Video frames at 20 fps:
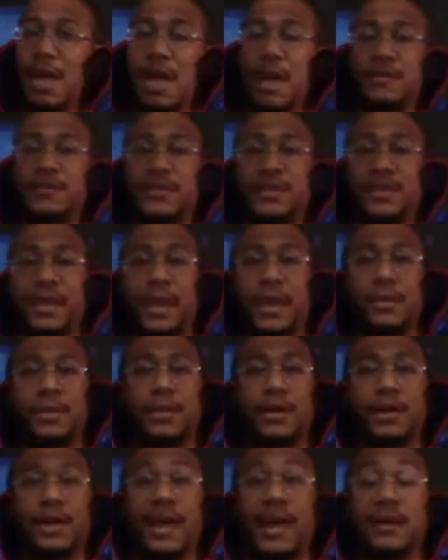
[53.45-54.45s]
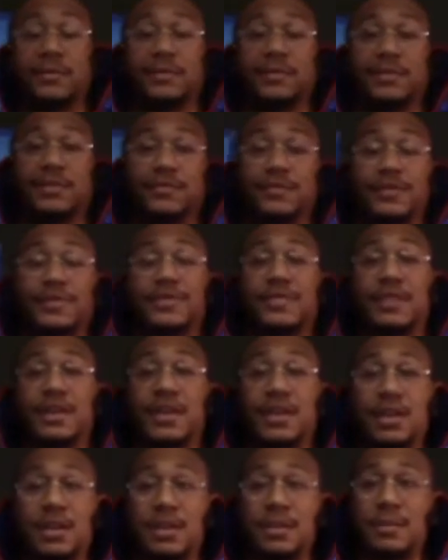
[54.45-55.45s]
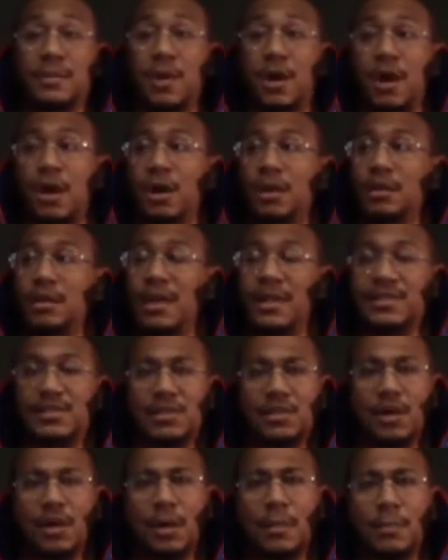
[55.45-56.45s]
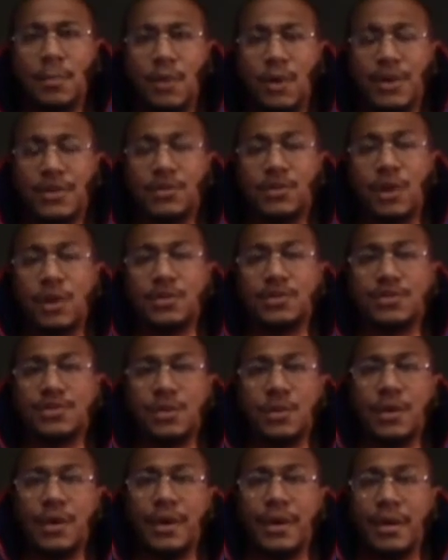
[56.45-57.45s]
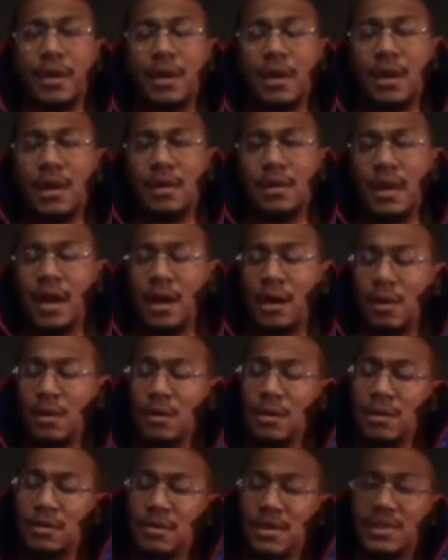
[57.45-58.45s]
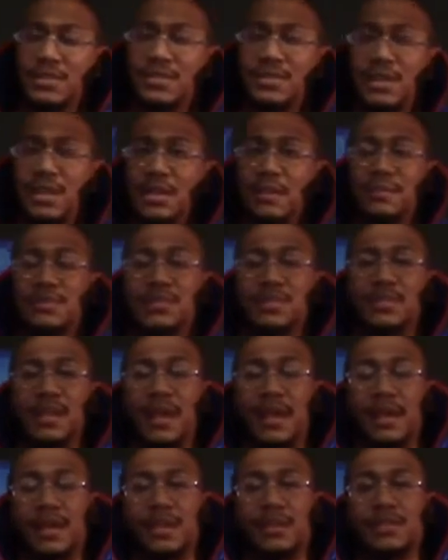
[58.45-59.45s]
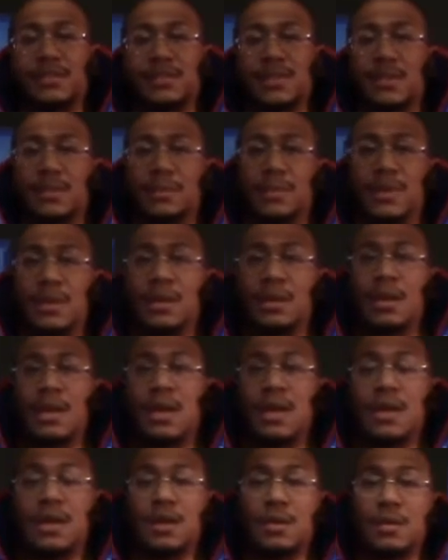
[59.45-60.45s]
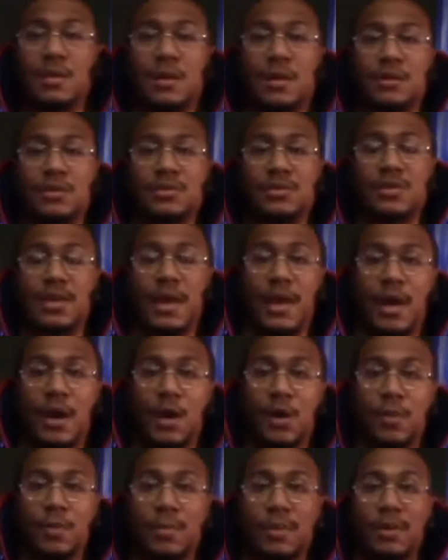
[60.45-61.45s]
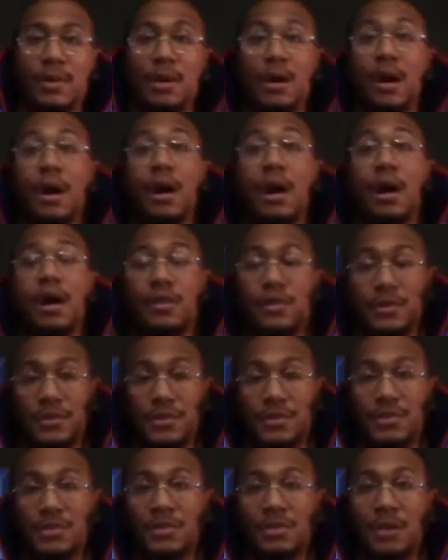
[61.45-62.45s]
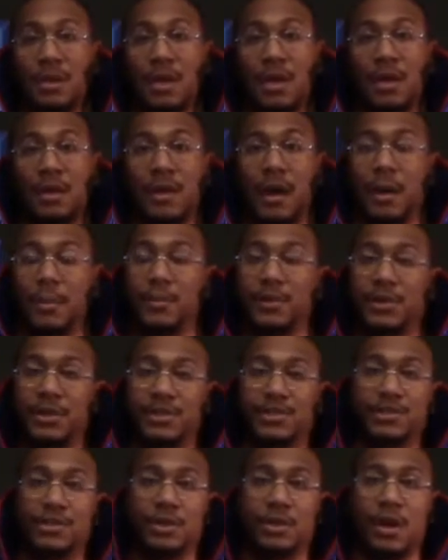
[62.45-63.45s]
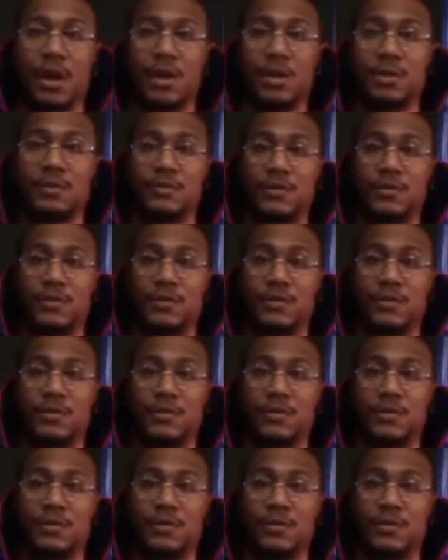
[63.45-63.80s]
every day we're going to have a different theme or a lesson or a point to our story. Now, this theme today is going to be heroes help others. Now, I'm pretty sure all of